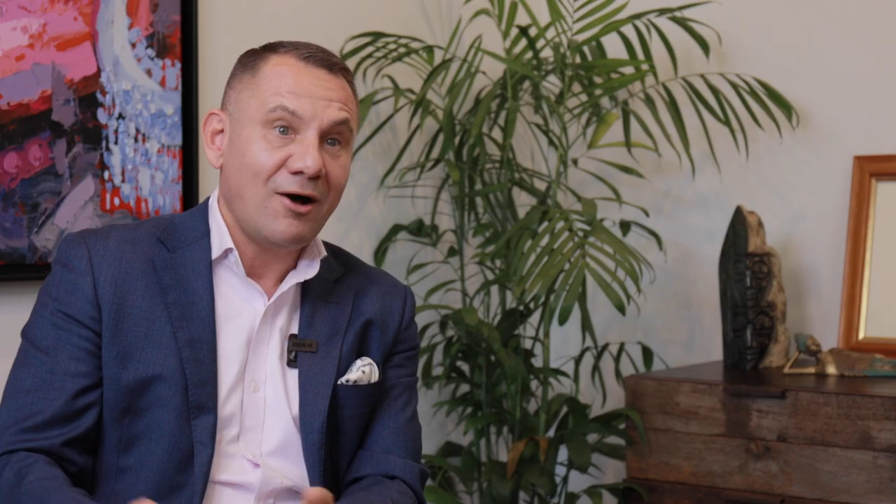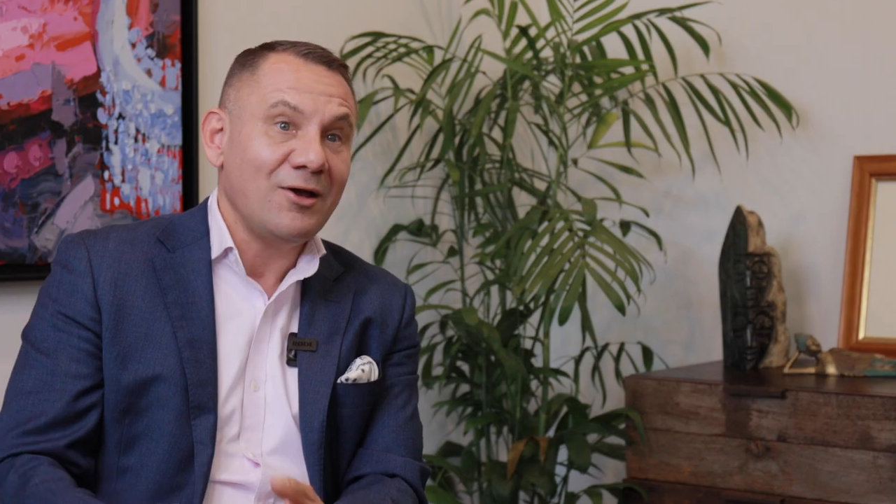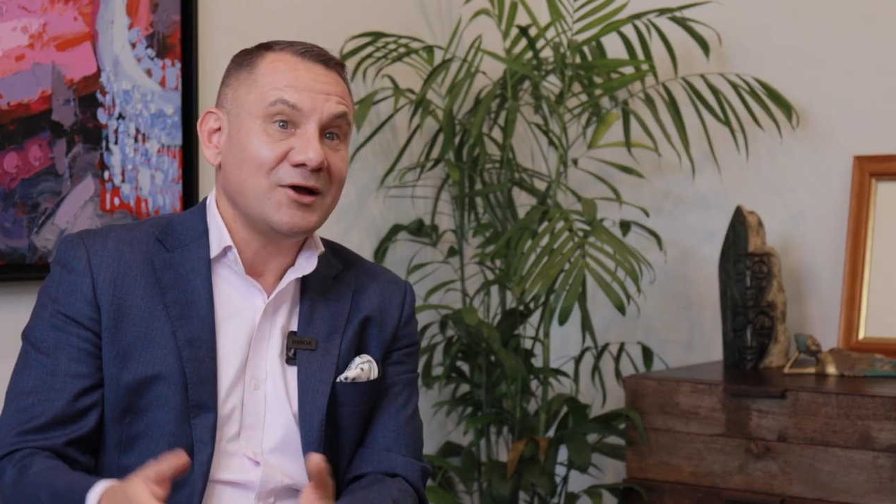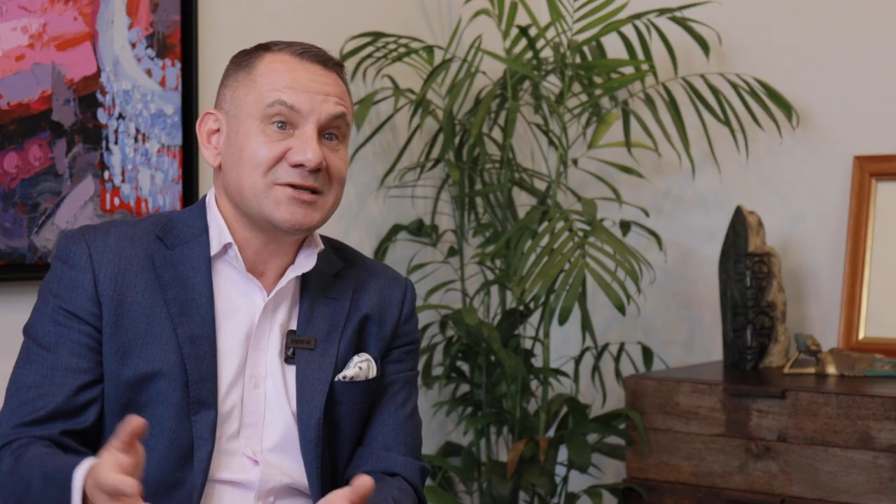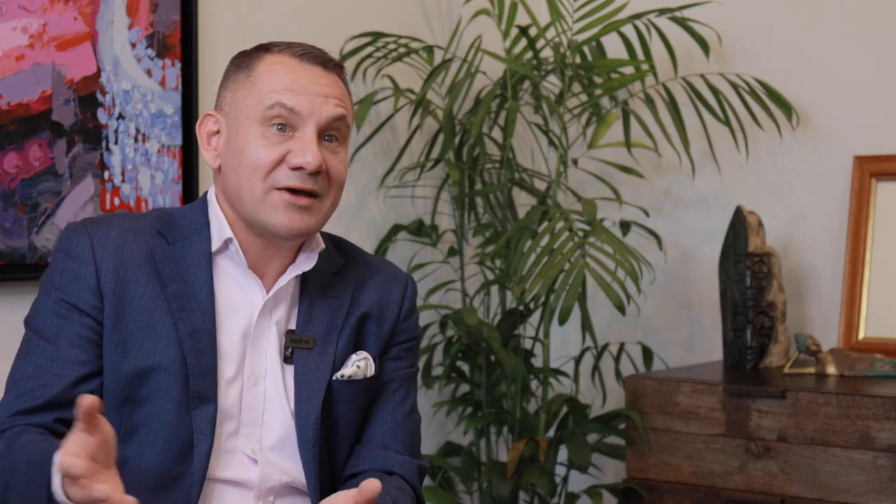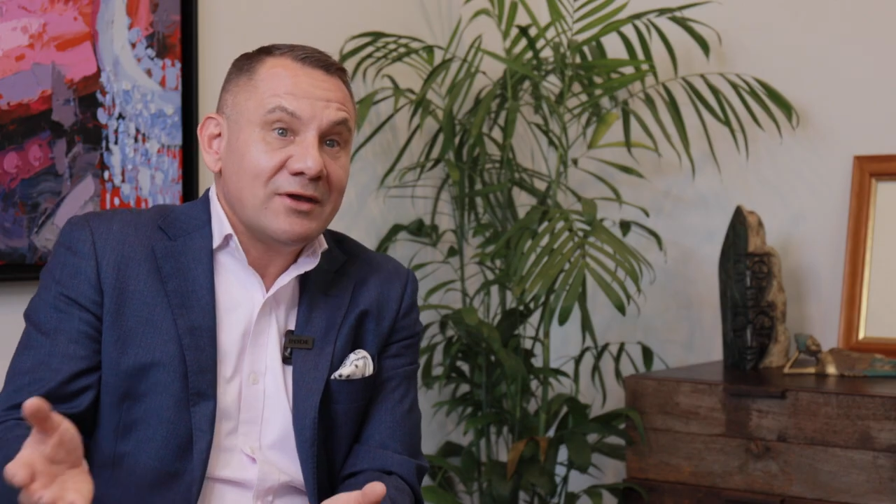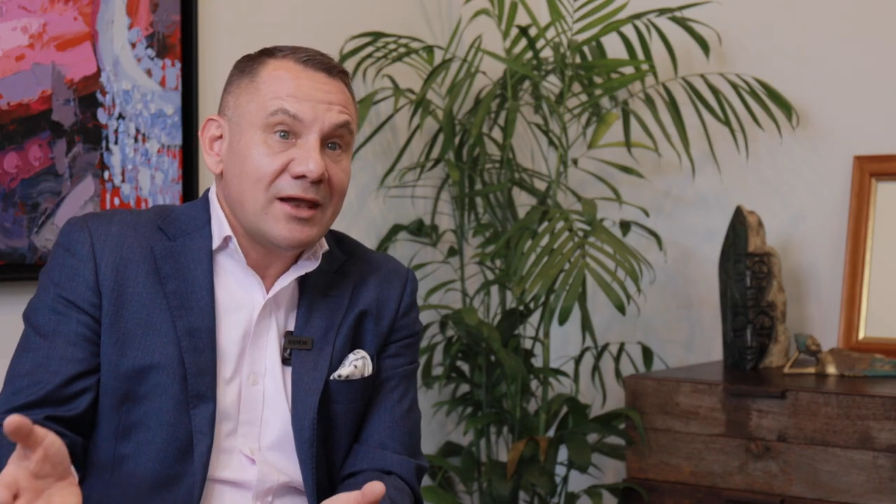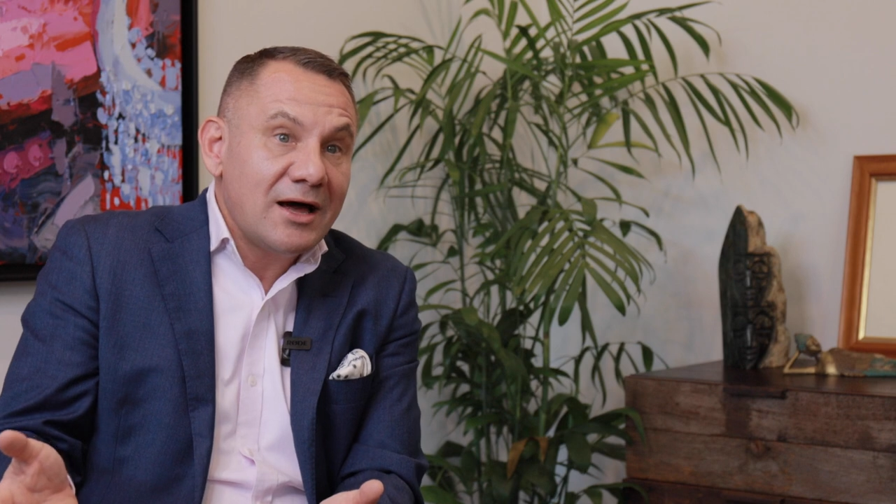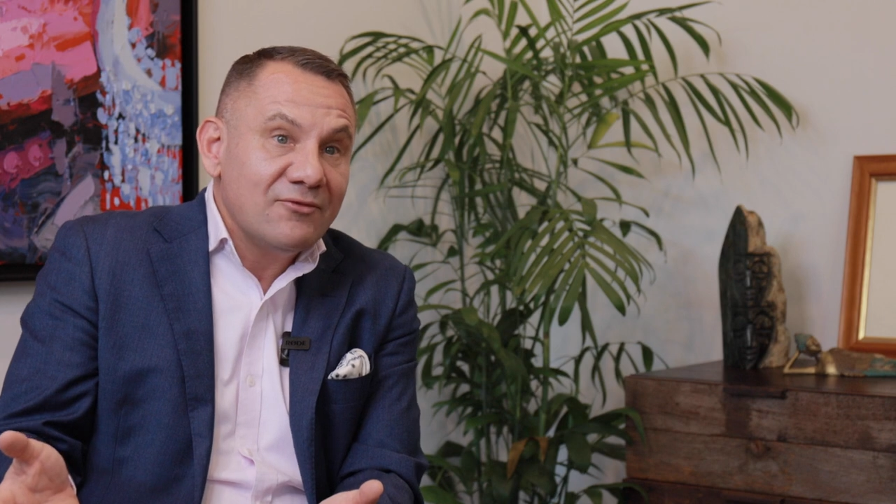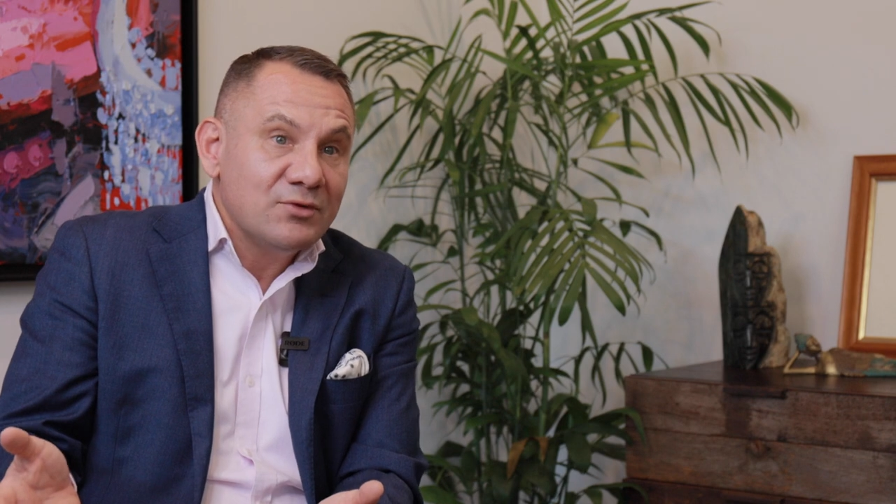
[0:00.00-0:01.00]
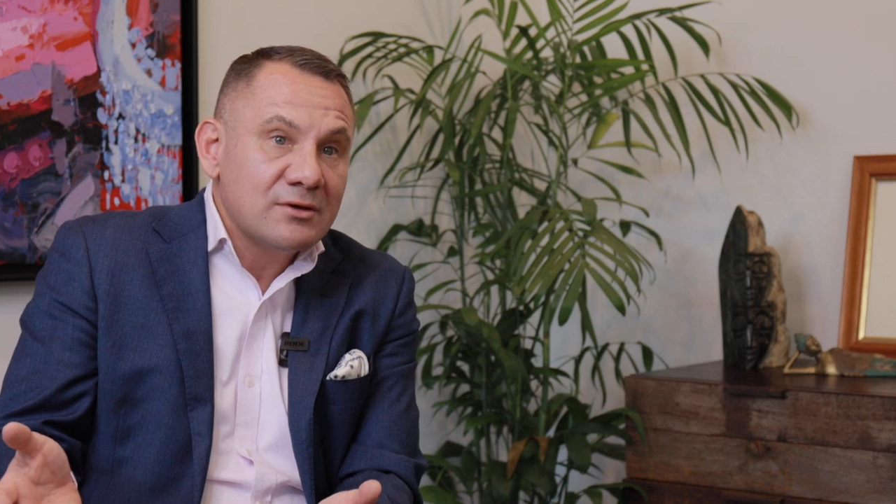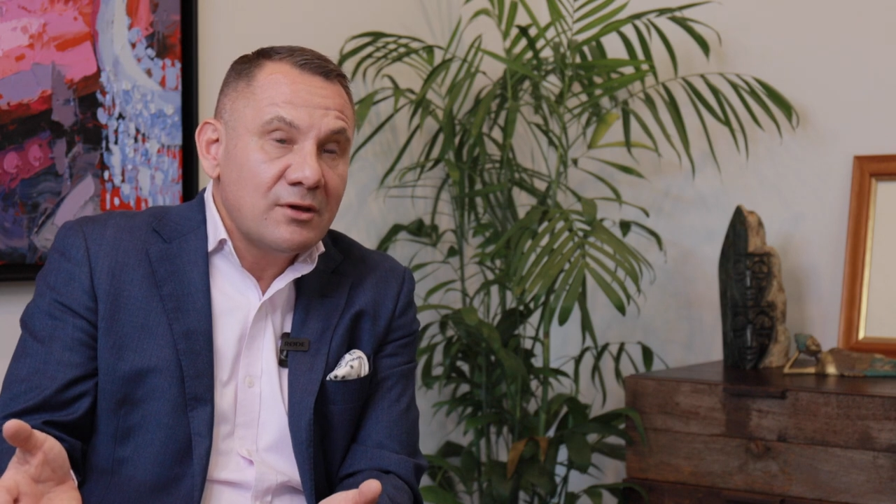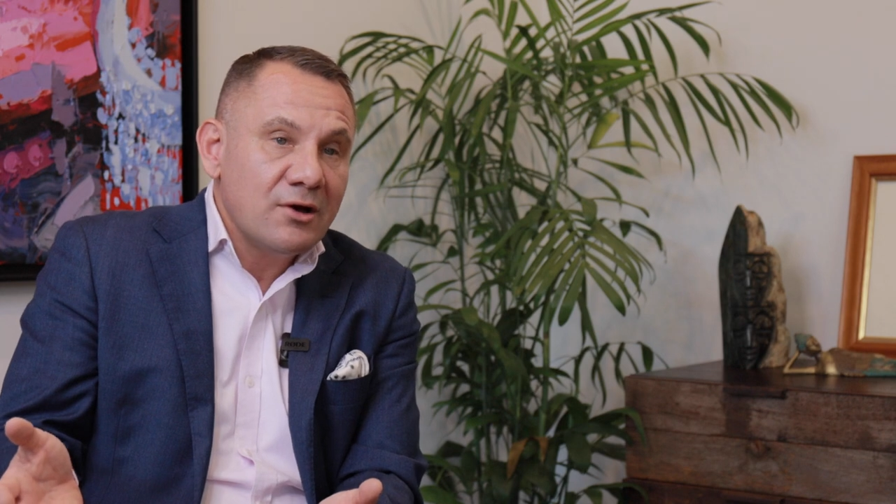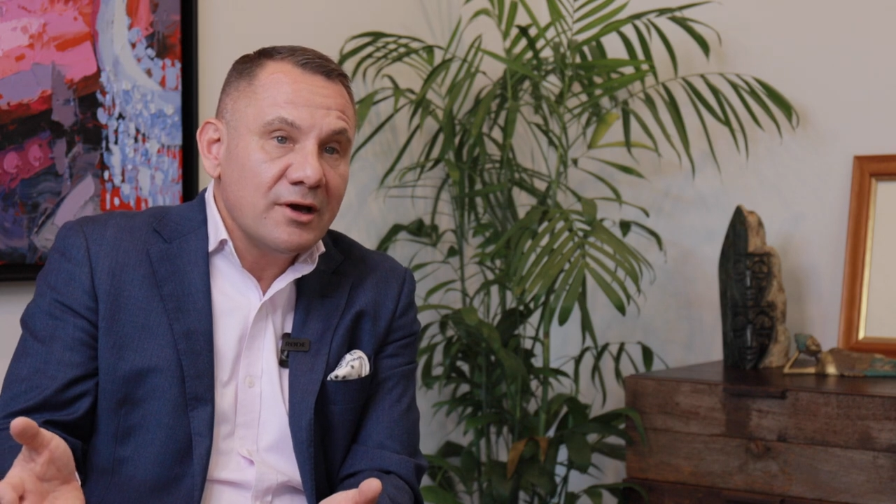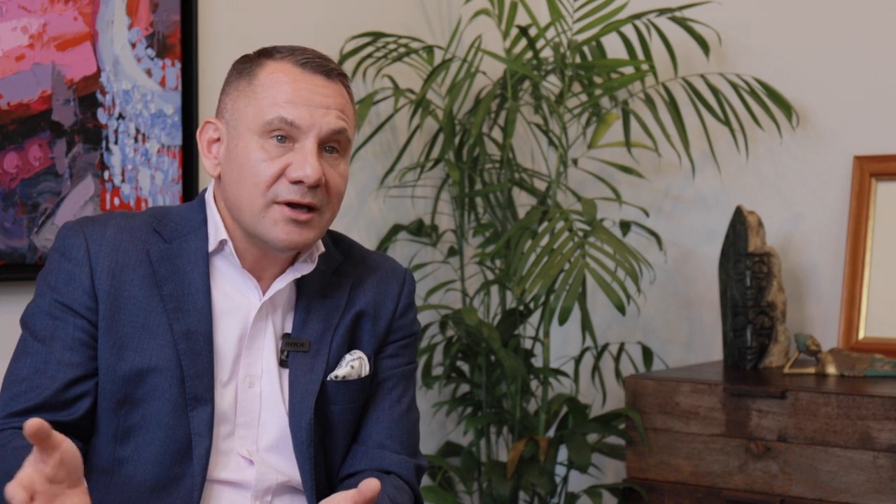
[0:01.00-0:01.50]
I like to have a laugh with
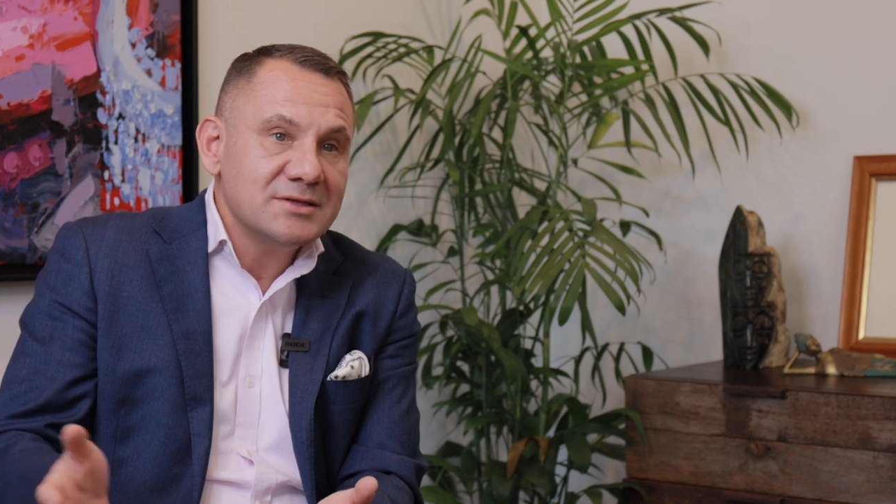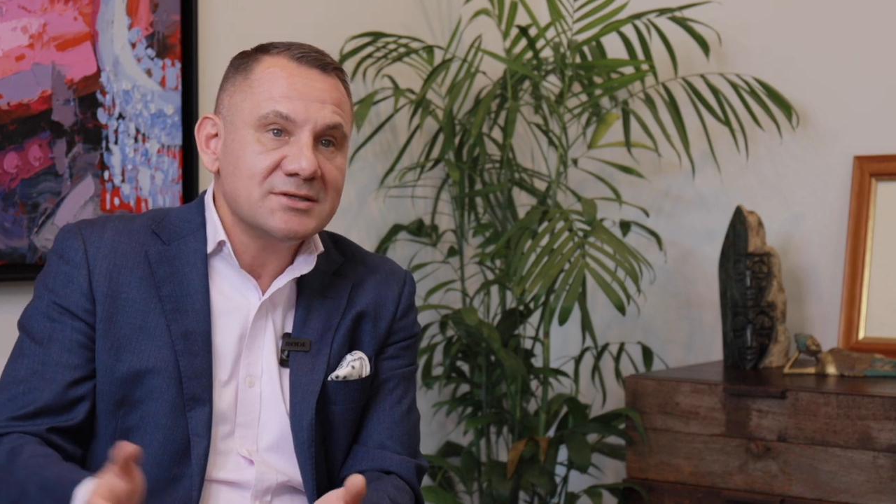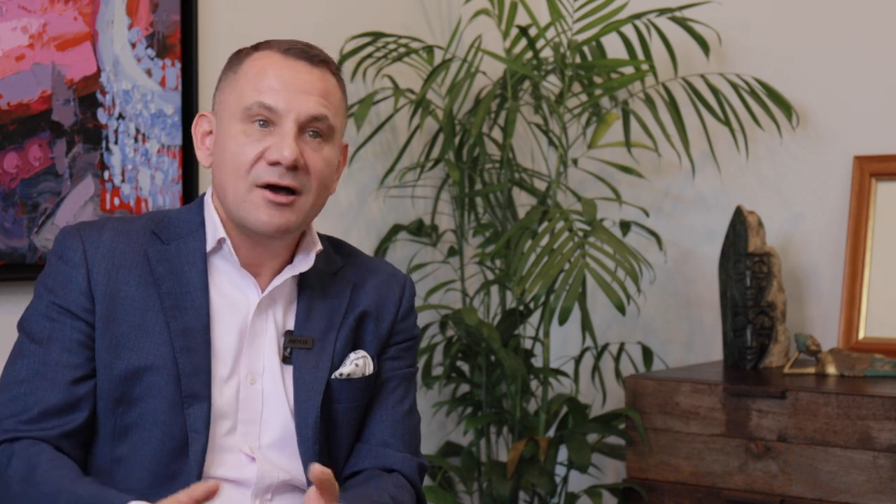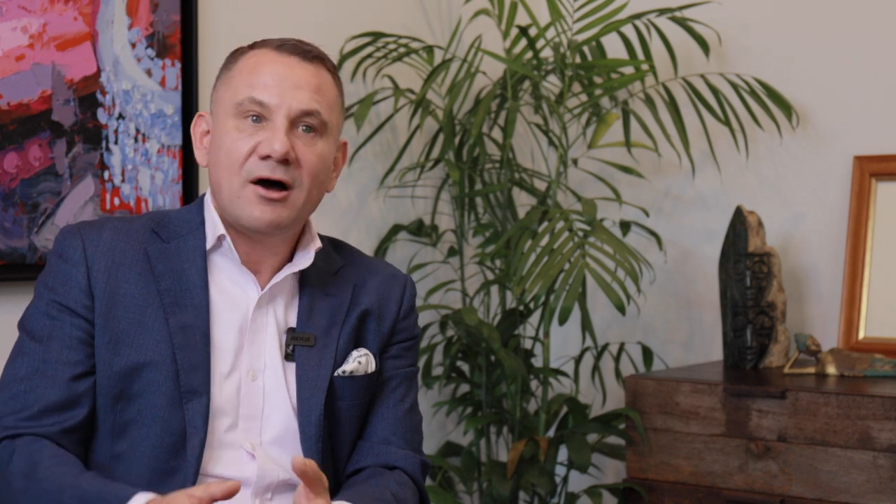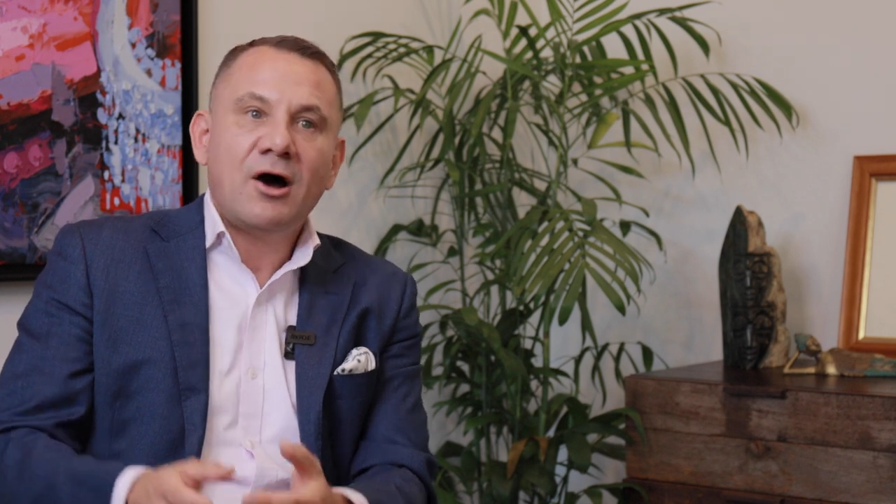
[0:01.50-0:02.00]
clients.